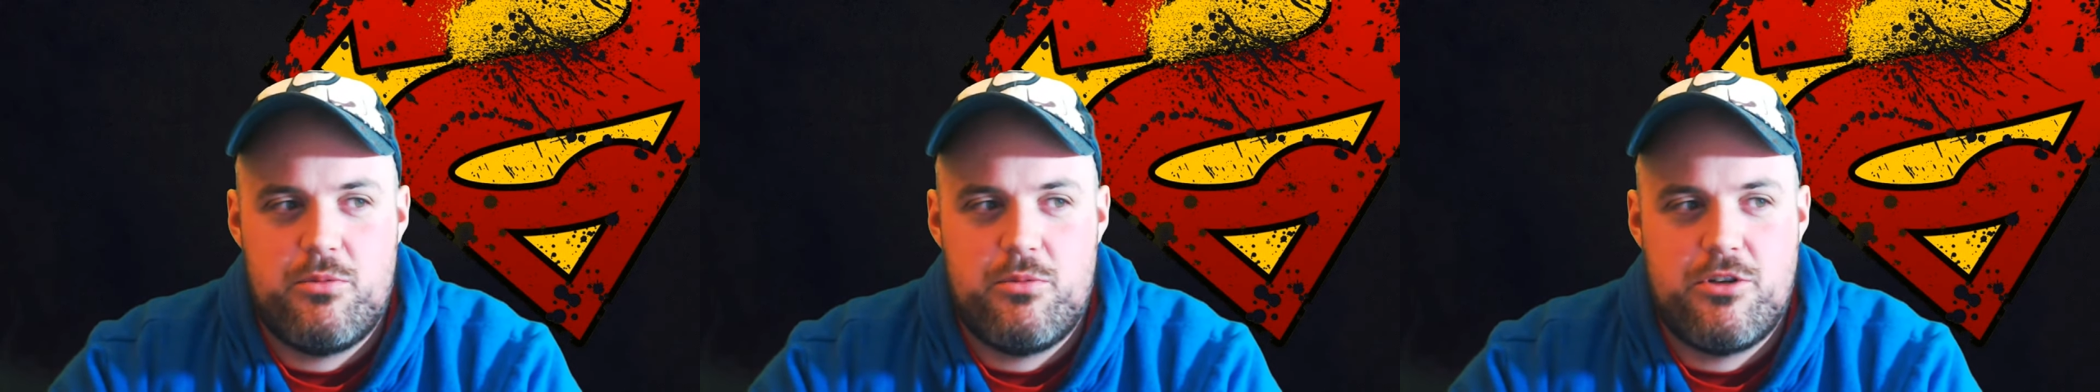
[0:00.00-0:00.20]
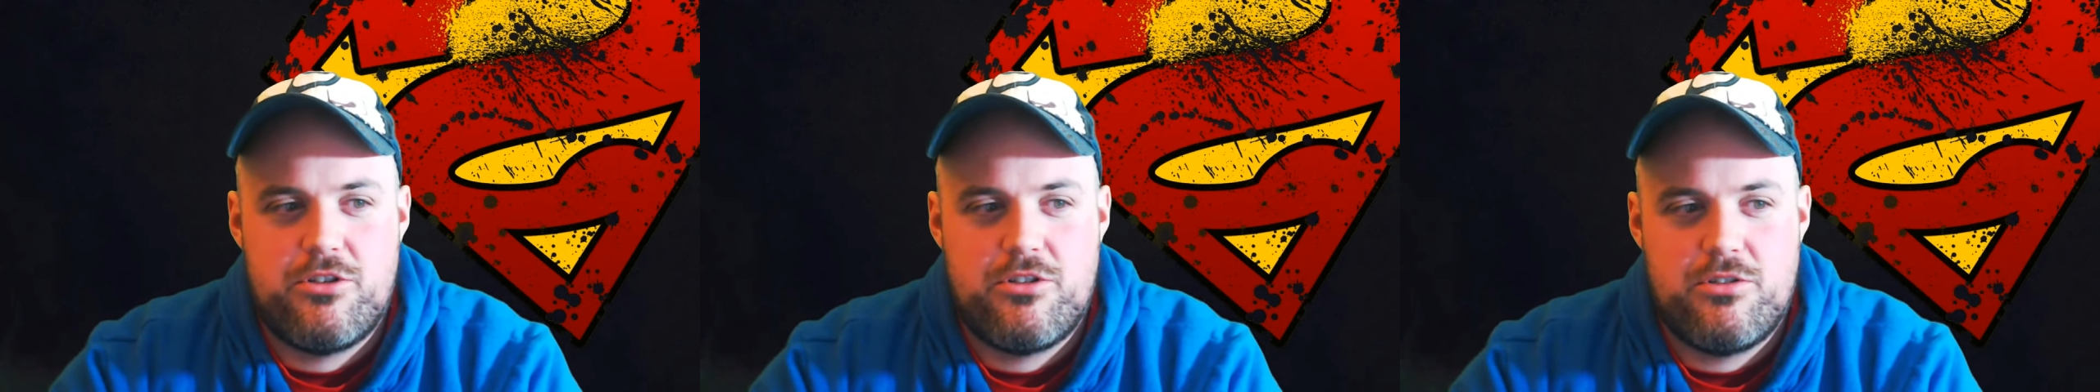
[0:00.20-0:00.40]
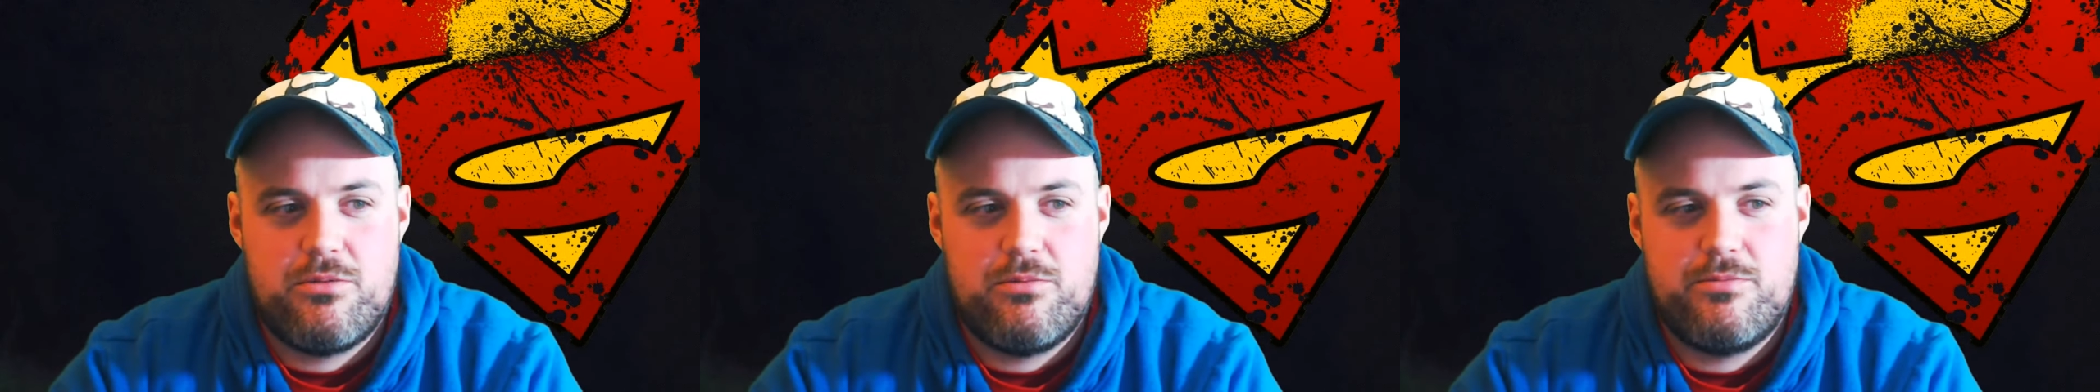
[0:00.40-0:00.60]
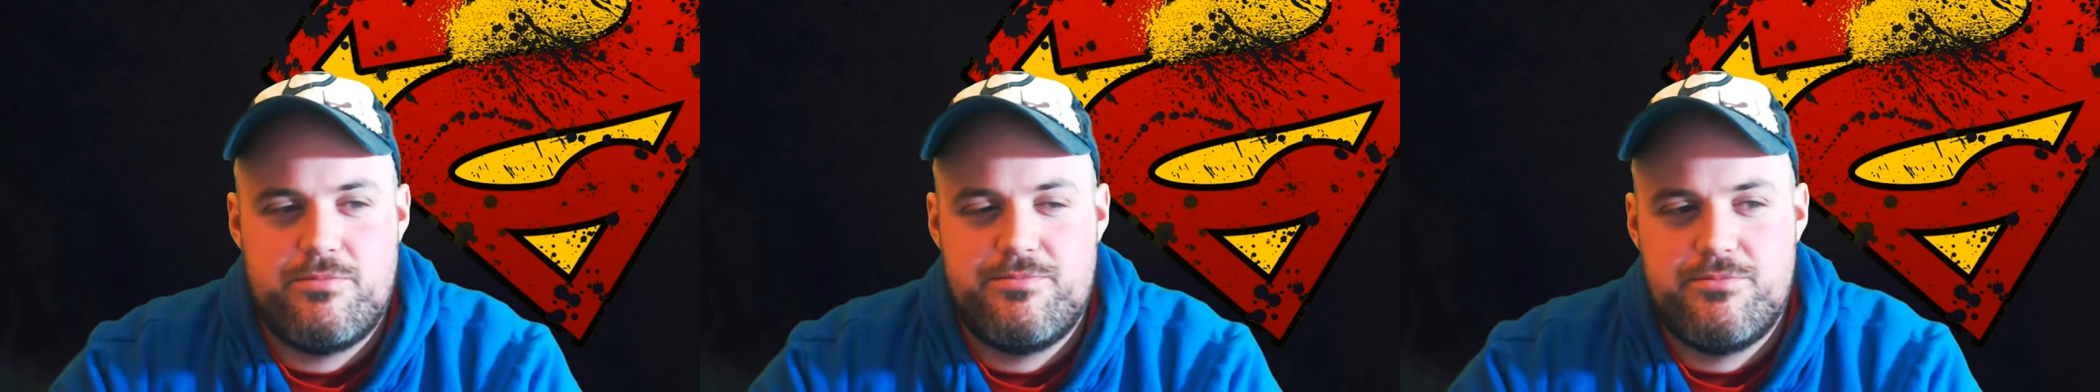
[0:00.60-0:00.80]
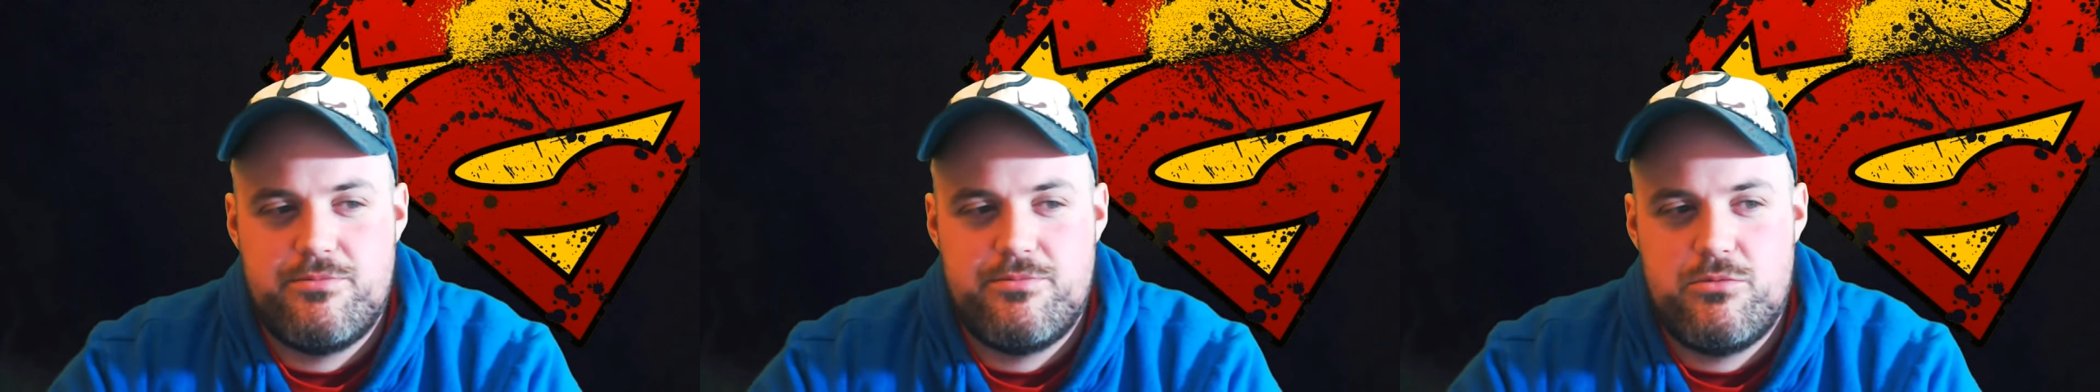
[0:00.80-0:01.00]
which
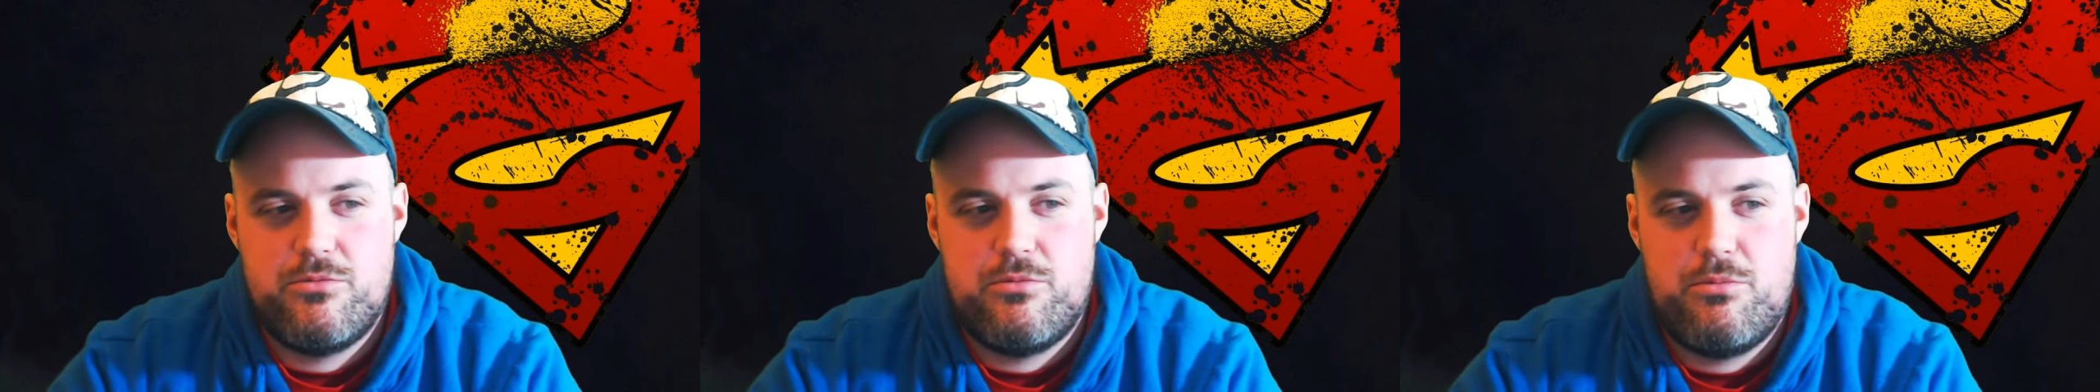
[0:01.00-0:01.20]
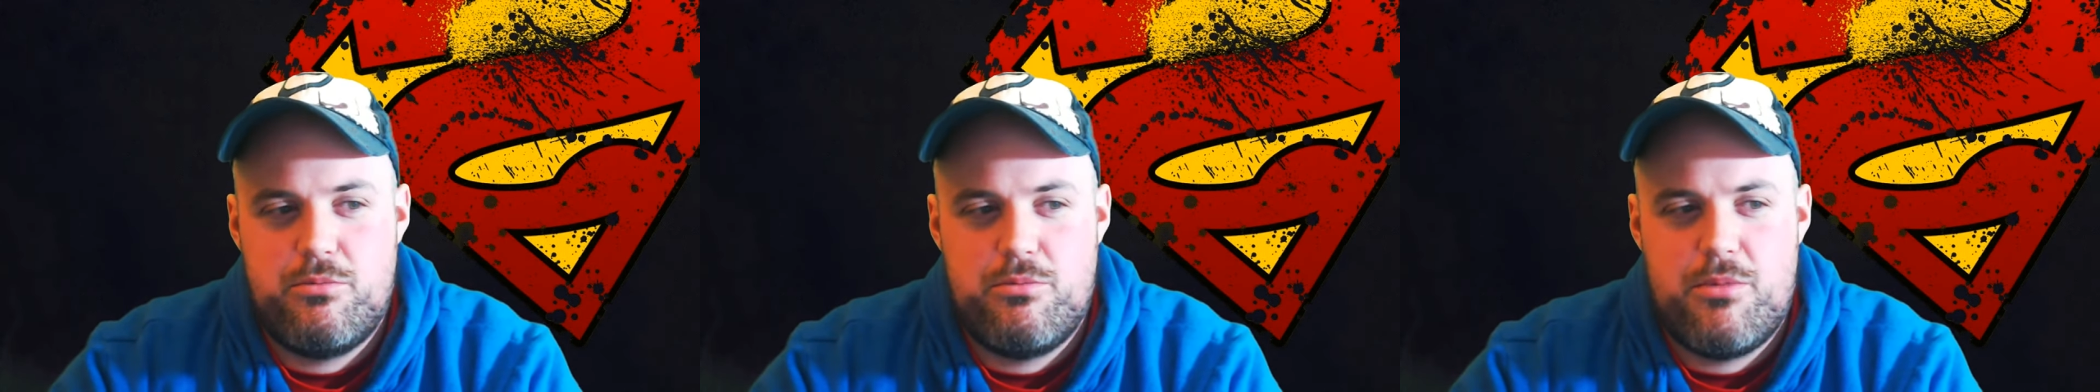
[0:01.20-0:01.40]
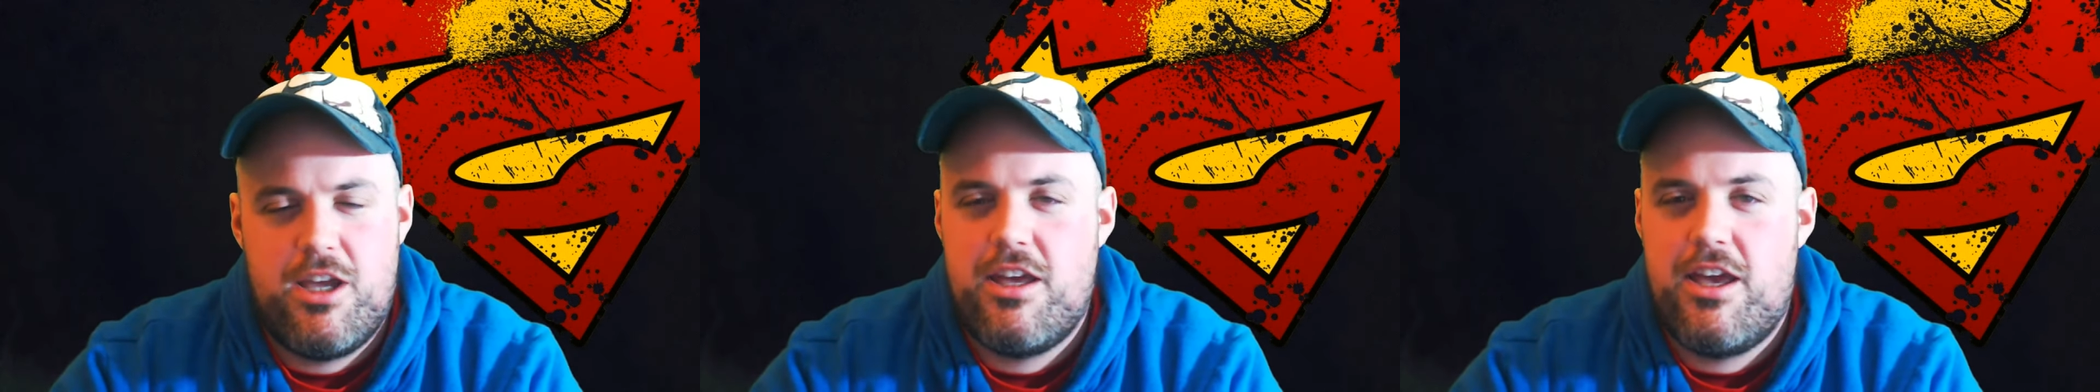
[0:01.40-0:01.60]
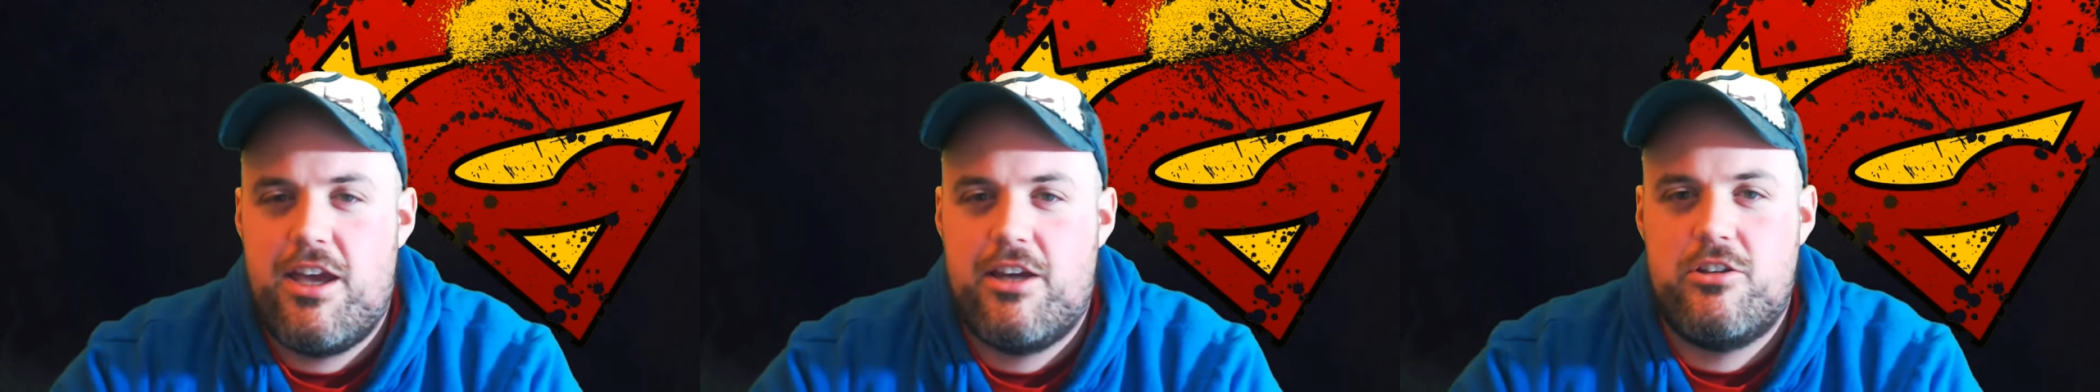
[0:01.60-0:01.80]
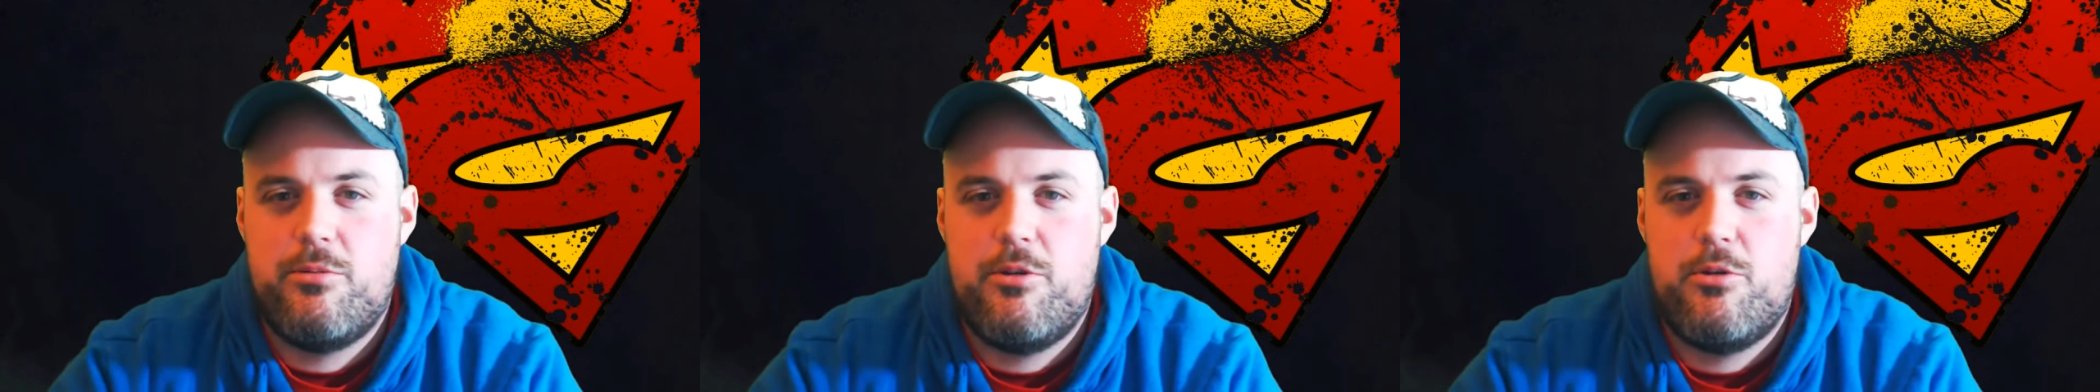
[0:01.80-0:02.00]
might
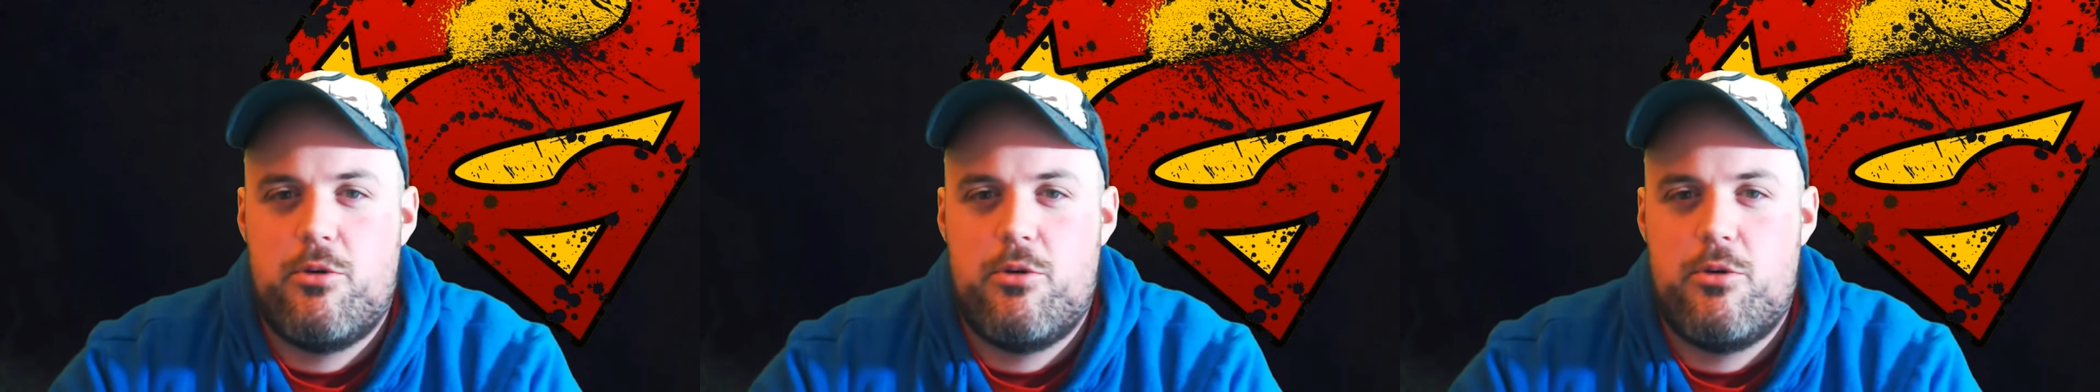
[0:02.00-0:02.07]
actually be